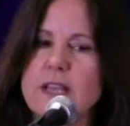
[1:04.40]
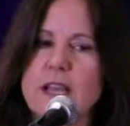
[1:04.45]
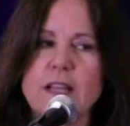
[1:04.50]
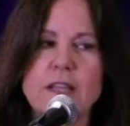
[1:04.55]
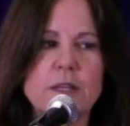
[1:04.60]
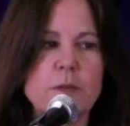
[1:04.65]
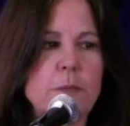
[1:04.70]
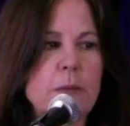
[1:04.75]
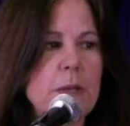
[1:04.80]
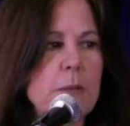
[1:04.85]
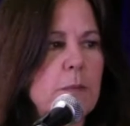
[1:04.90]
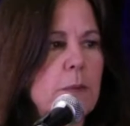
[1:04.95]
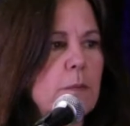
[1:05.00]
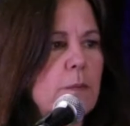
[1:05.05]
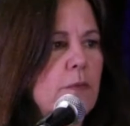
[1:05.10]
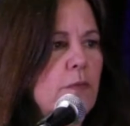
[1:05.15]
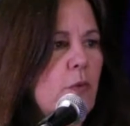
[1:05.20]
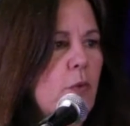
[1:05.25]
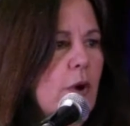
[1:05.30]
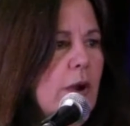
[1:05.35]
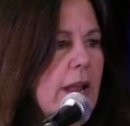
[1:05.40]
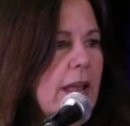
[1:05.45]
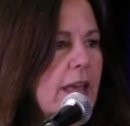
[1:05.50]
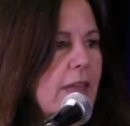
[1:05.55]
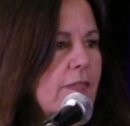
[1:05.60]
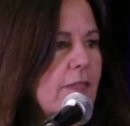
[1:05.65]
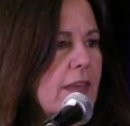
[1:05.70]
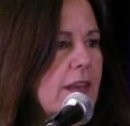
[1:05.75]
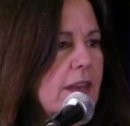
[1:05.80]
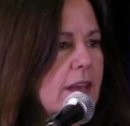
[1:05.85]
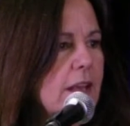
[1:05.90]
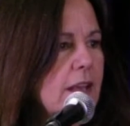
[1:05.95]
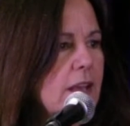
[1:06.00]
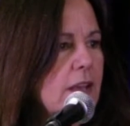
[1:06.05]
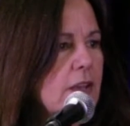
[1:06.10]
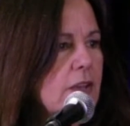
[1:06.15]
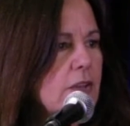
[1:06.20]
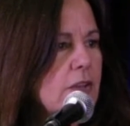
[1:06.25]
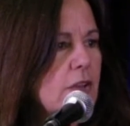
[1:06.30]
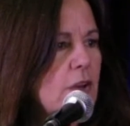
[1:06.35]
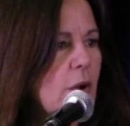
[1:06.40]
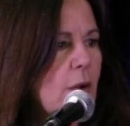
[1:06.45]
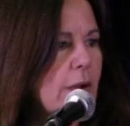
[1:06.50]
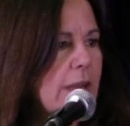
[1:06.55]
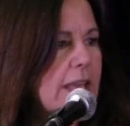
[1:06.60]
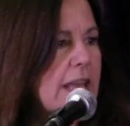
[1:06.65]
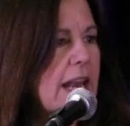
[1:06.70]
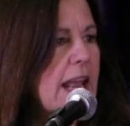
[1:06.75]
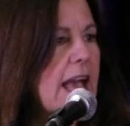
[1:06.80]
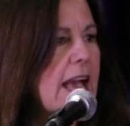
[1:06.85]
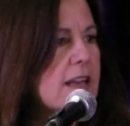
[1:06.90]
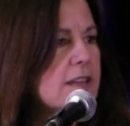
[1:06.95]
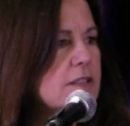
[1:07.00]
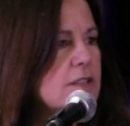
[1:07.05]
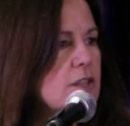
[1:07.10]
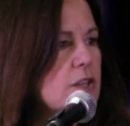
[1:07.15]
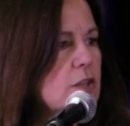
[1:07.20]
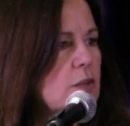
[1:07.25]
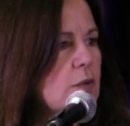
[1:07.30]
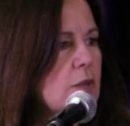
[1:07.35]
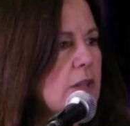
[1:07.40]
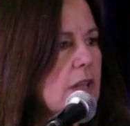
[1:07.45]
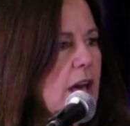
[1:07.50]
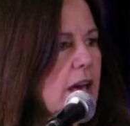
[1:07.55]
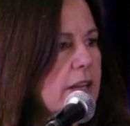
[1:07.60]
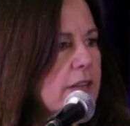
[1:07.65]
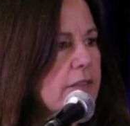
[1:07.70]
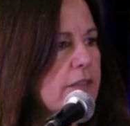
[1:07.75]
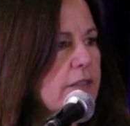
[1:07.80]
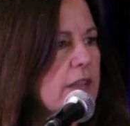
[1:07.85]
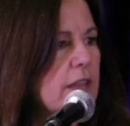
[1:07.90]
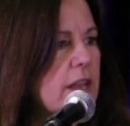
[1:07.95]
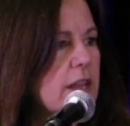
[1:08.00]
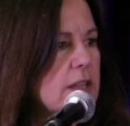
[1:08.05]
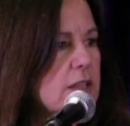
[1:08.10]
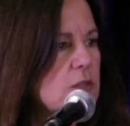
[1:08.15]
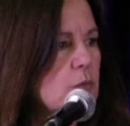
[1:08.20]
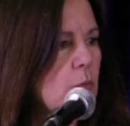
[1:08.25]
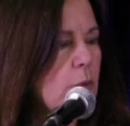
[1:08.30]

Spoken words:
telling people beforehand that, I get asked to do a lot of things.